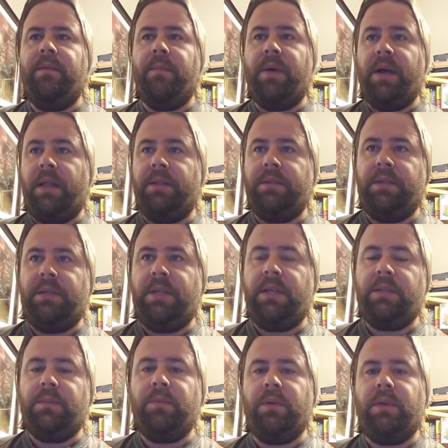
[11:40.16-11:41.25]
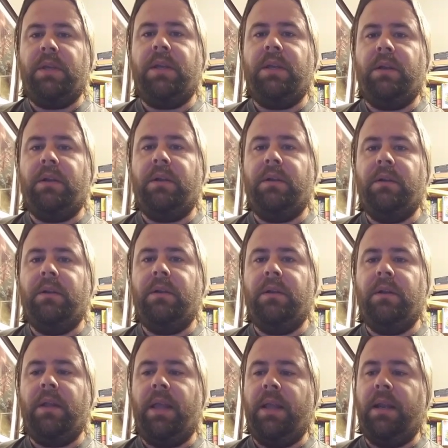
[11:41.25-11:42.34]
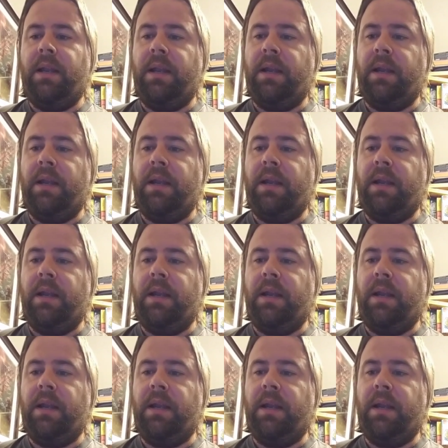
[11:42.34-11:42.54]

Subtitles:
the biology textbook here, and